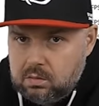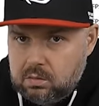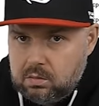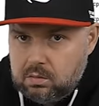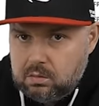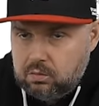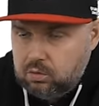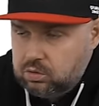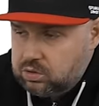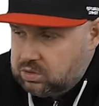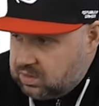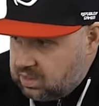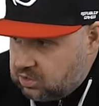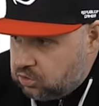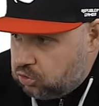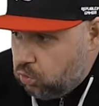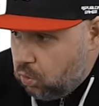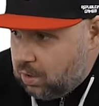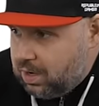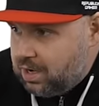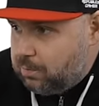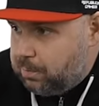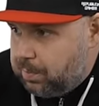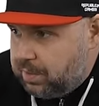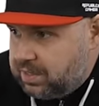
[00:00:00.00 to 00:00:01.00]
You can write
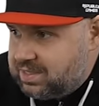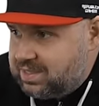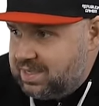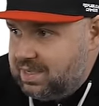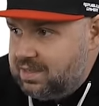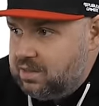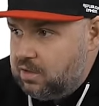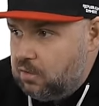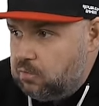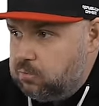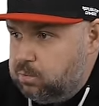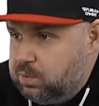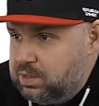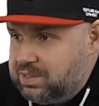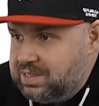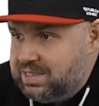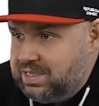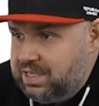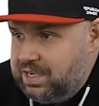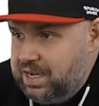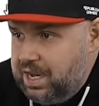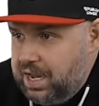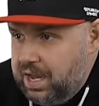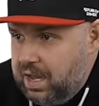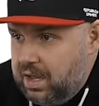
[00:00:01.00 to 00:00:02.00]
yes, you can write on it,
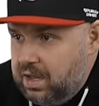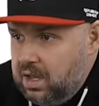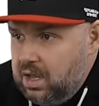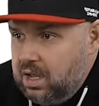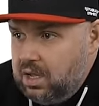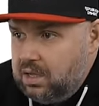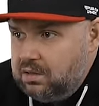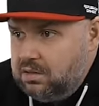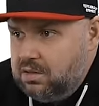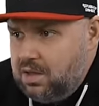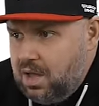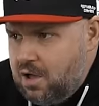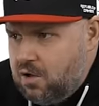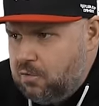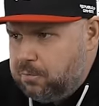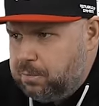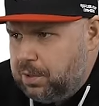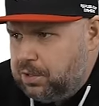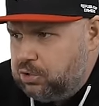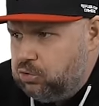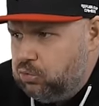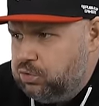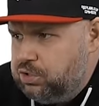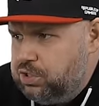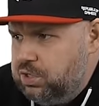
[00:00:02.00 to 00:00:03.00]
you can work on it with
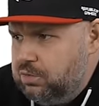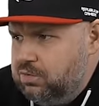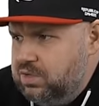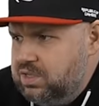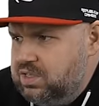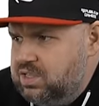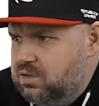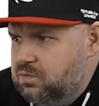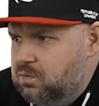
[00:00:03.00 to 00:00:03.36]
tables.